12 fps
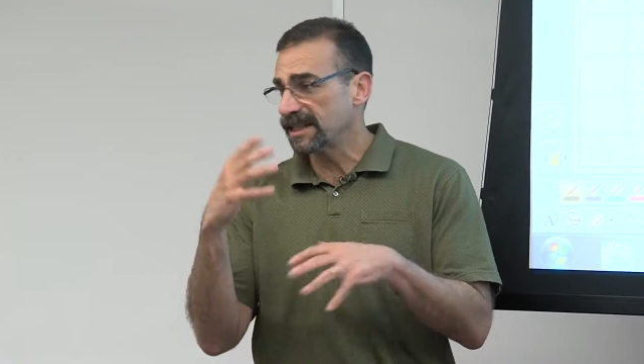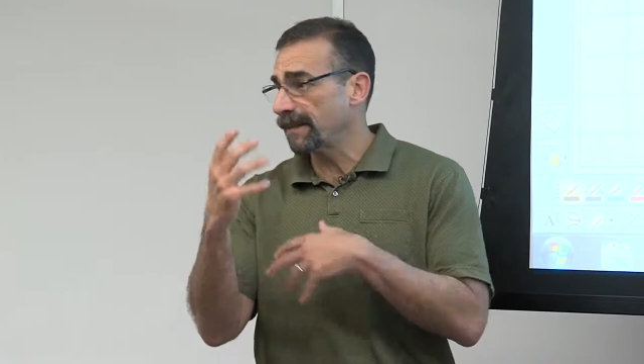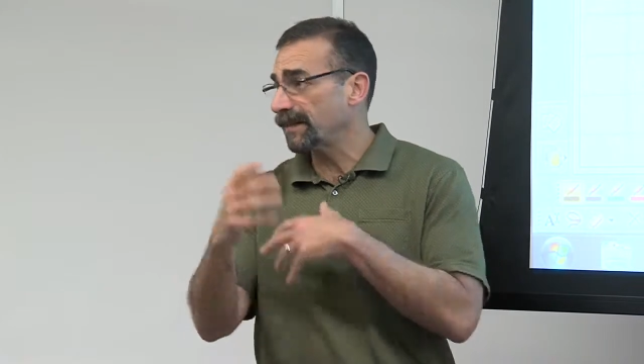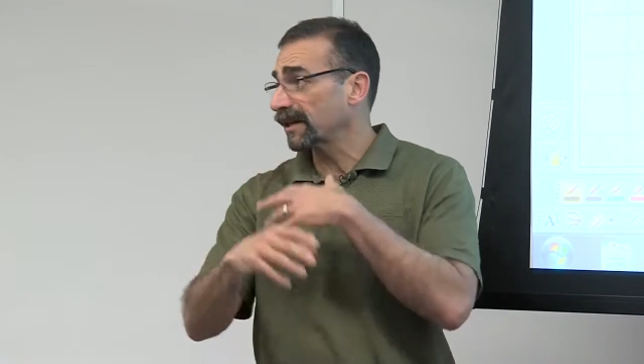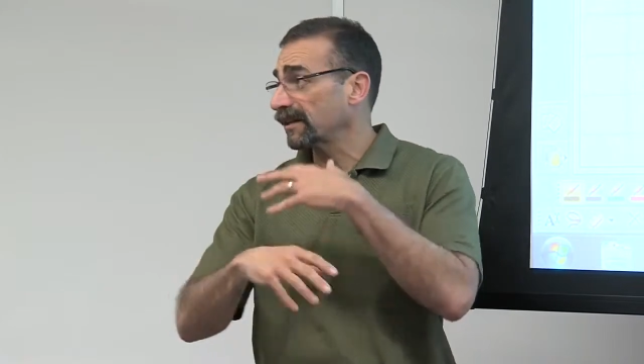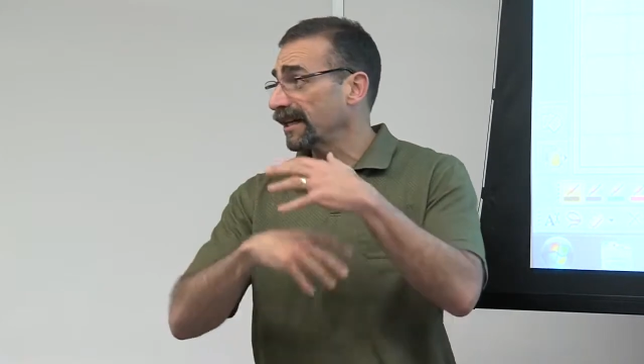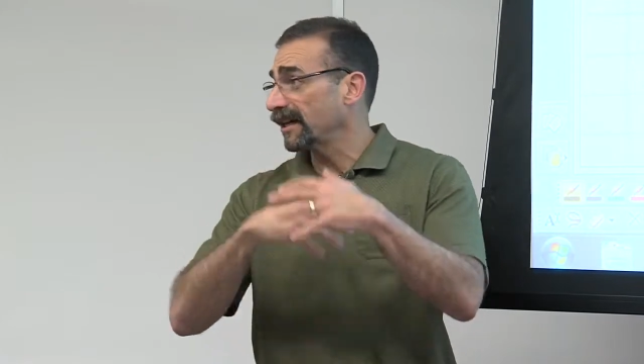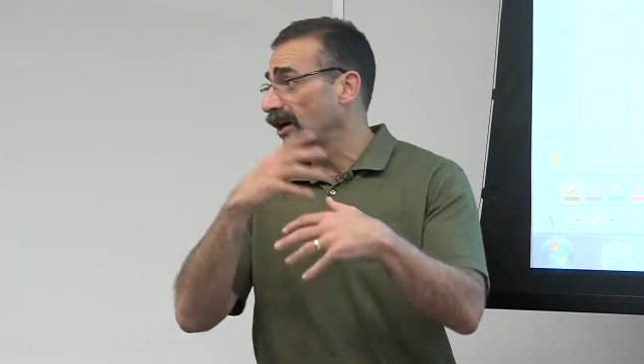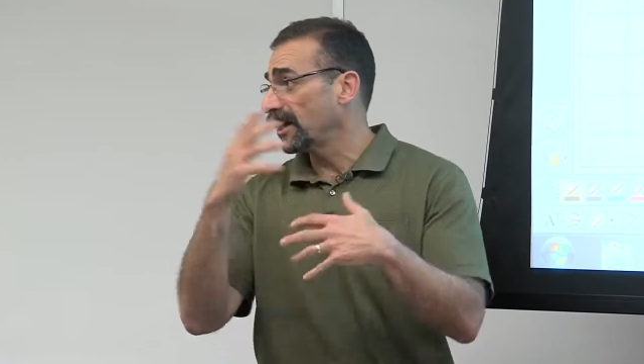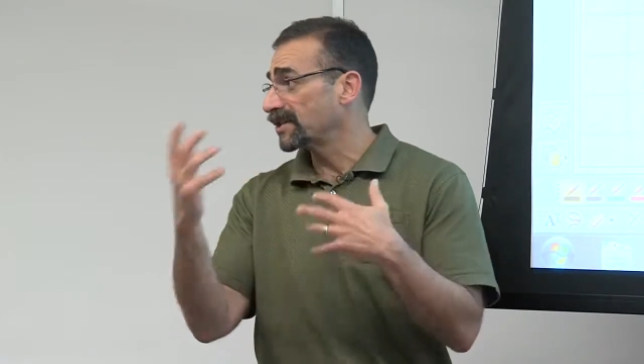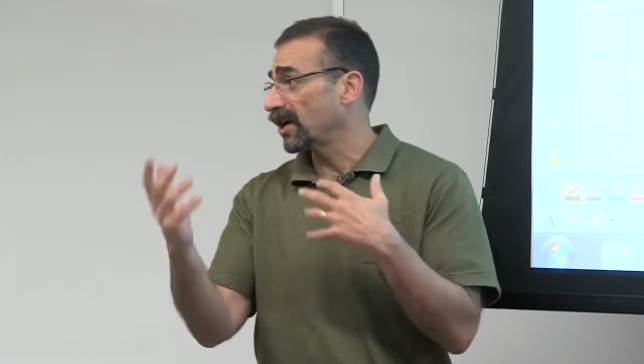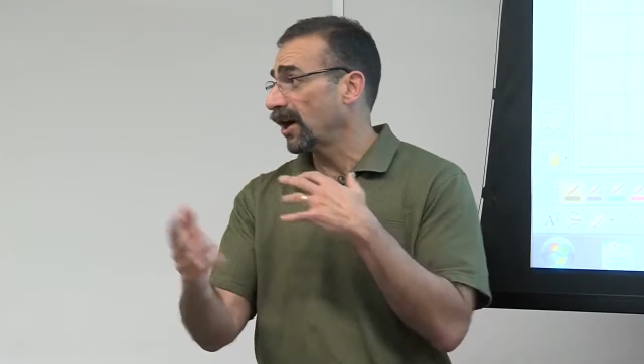typically
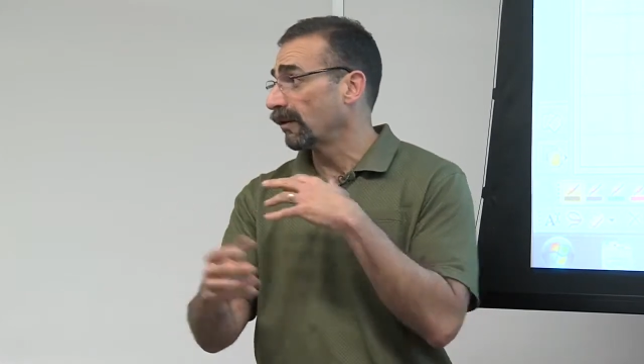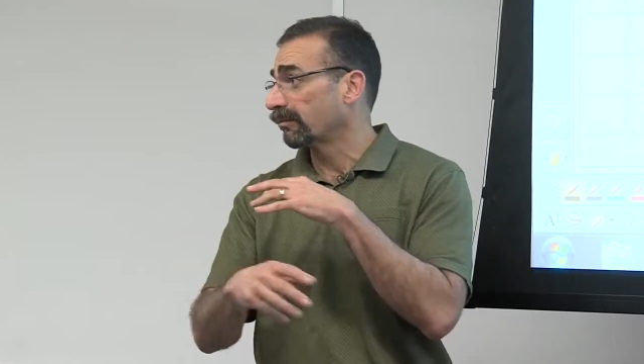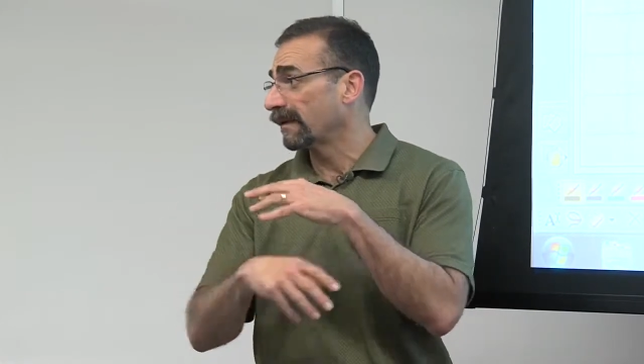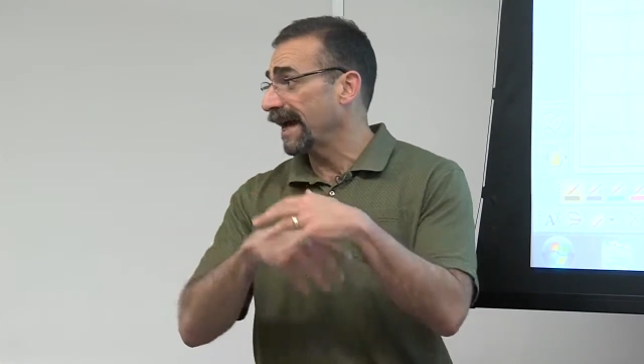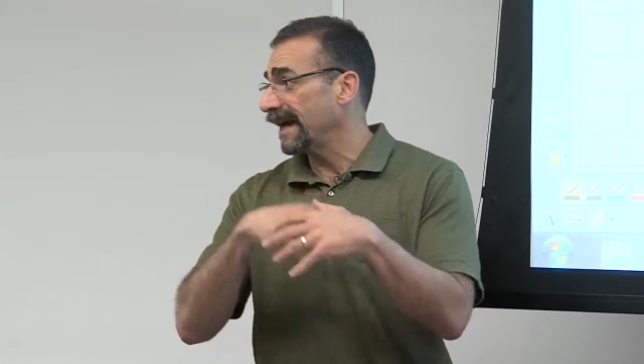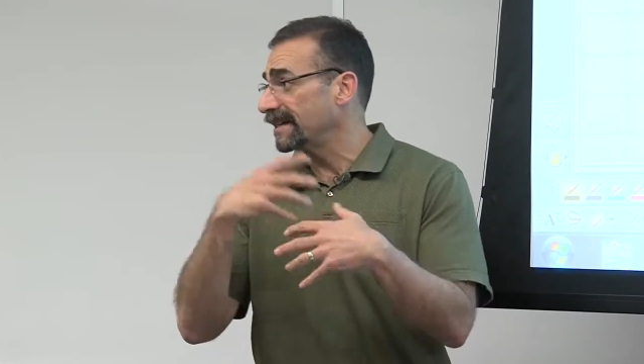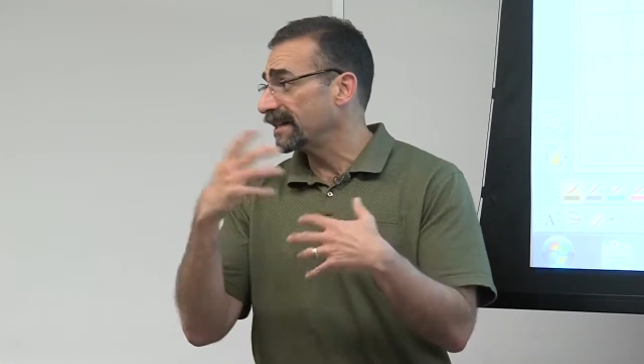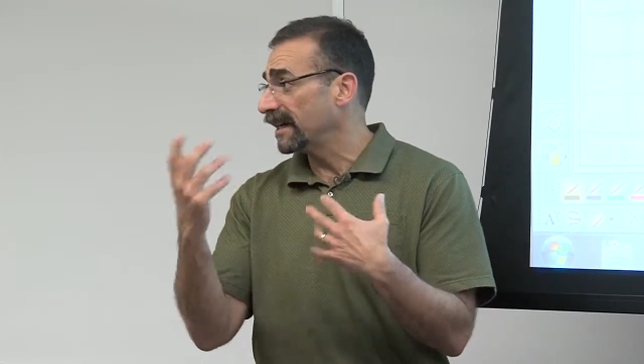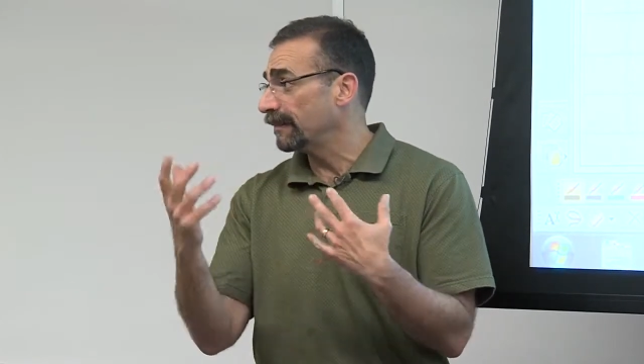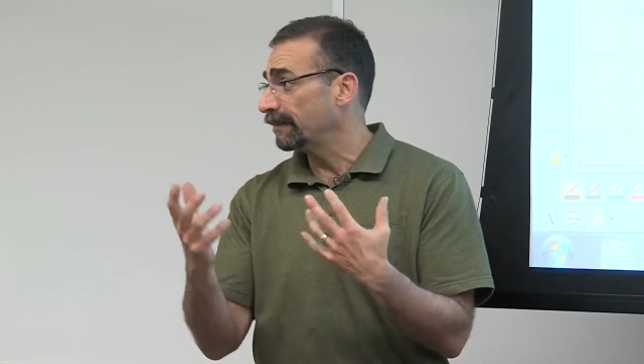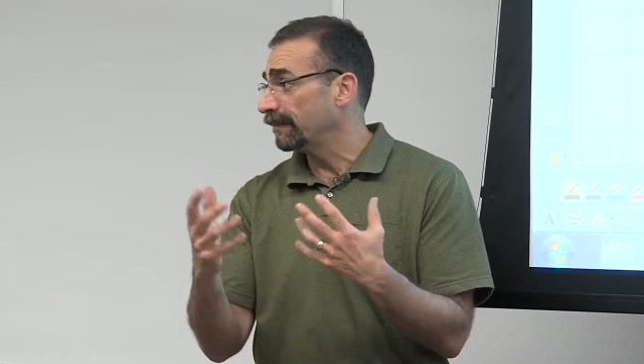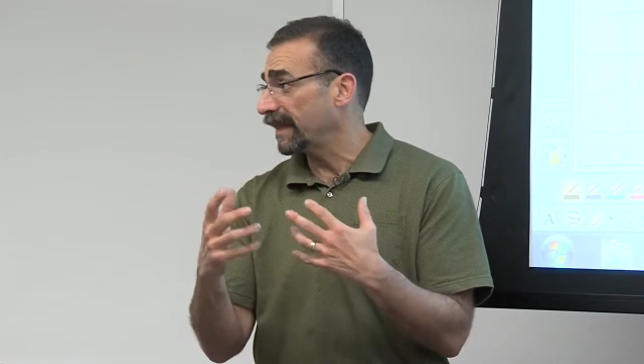is all
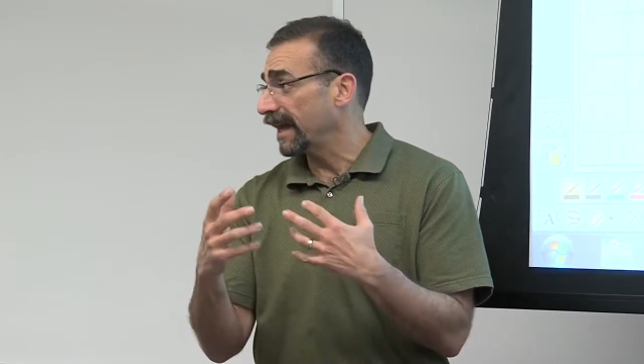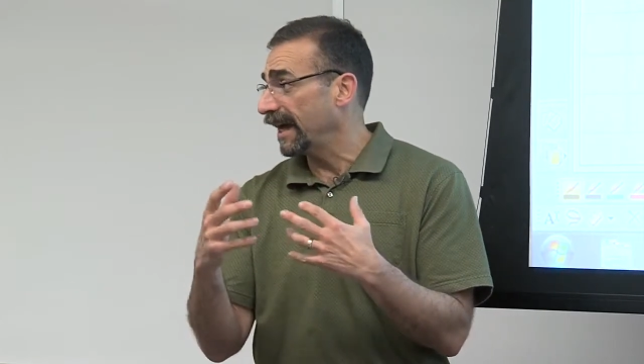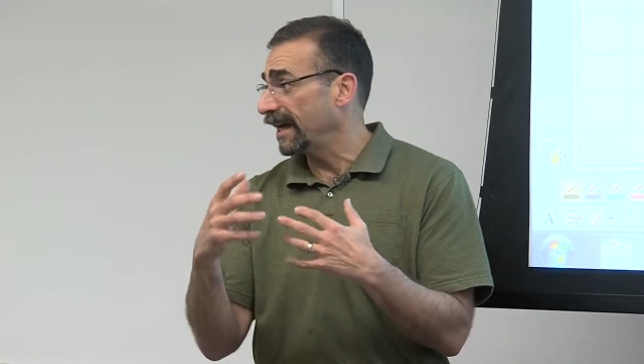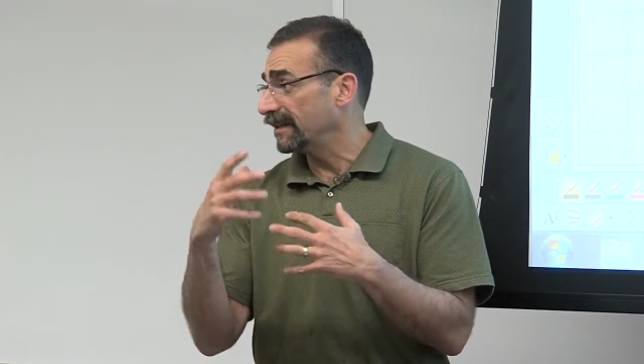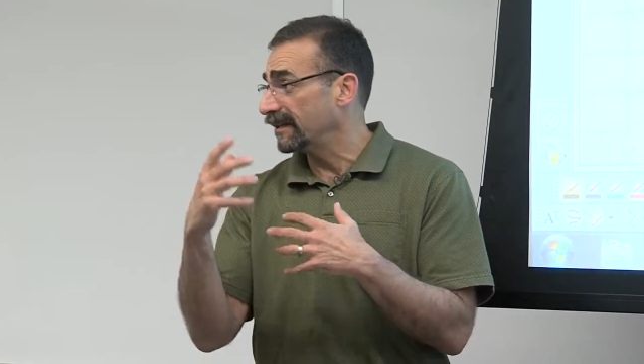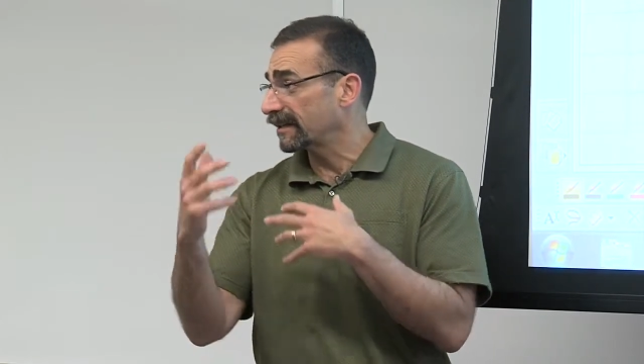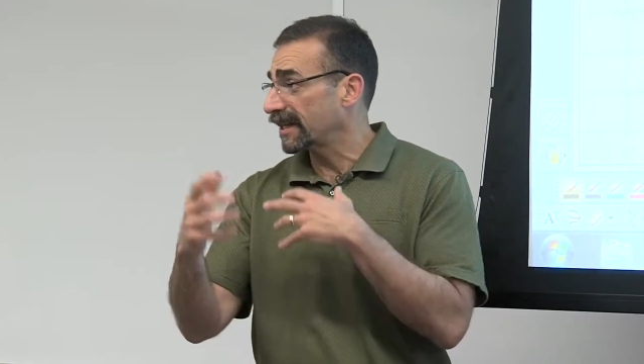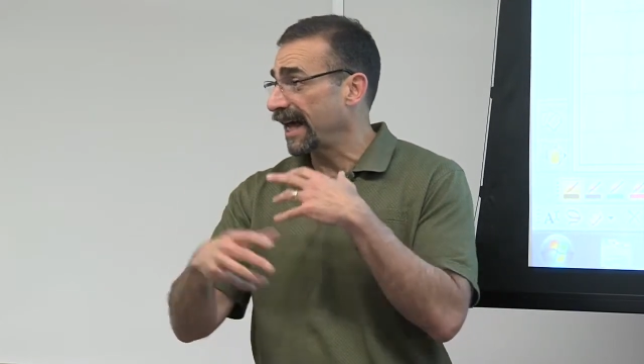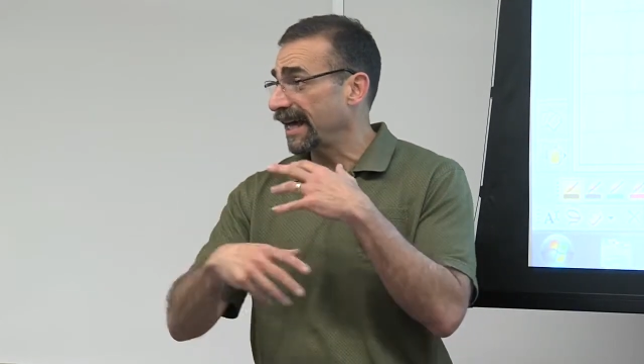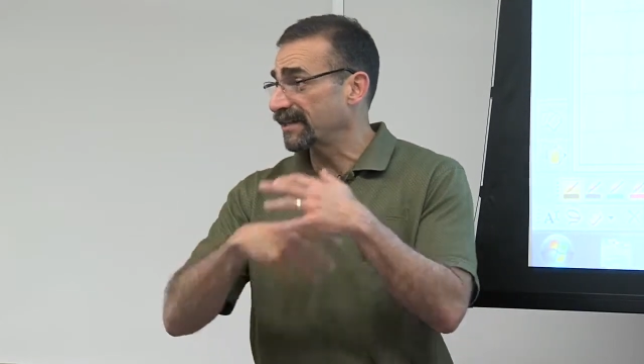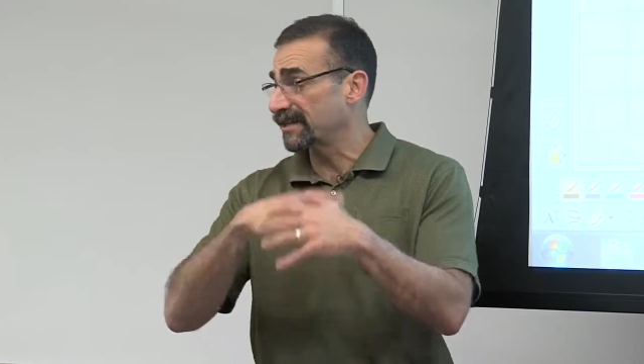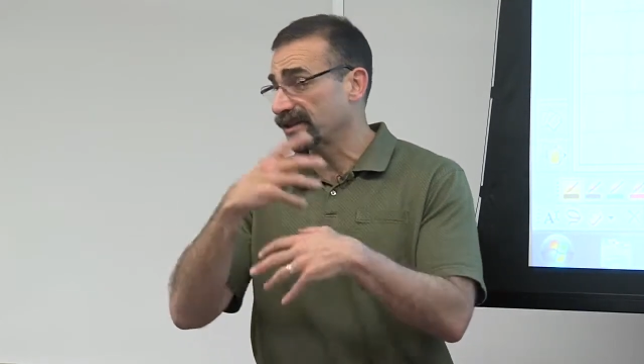random and
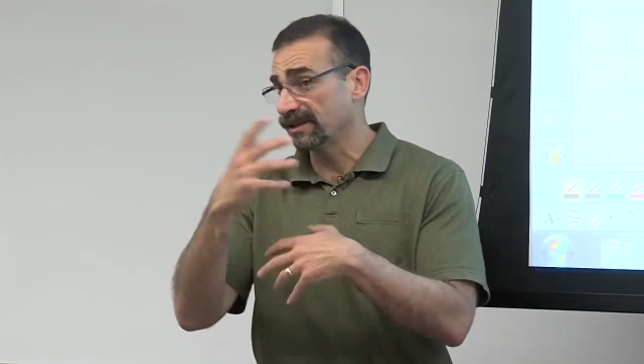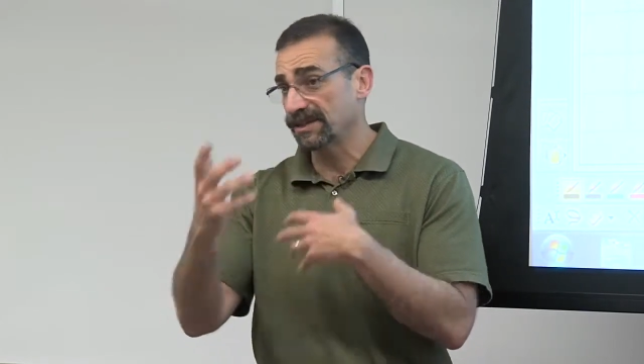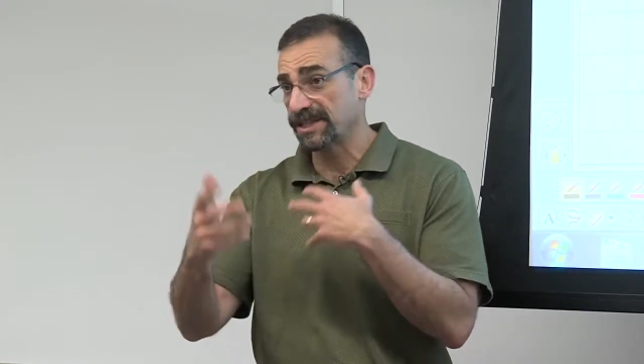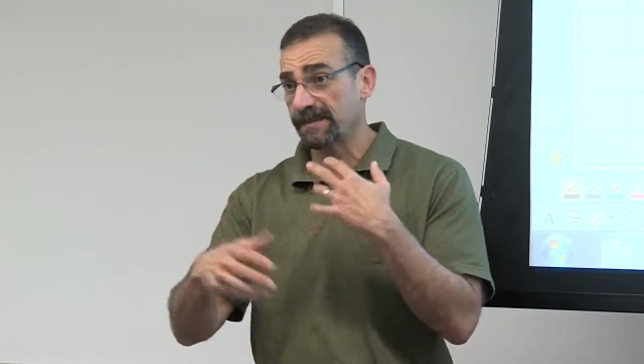cancels,